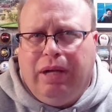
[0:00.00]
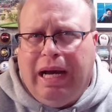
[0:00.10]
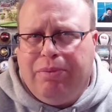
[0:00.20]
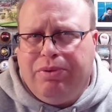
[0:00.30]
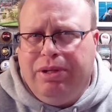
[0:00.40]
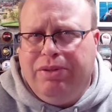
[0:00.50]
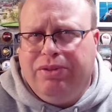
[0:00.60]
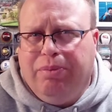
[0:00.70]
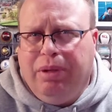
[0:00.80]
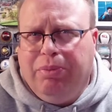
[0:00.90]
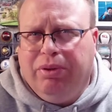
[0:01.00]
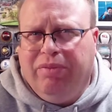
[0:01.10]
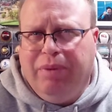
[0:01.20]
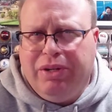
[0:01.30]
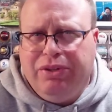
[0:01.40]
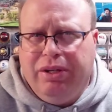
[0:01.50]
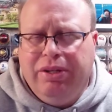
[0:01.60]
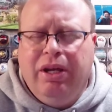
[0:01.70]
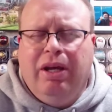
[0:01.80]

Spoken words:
options that people have mentioned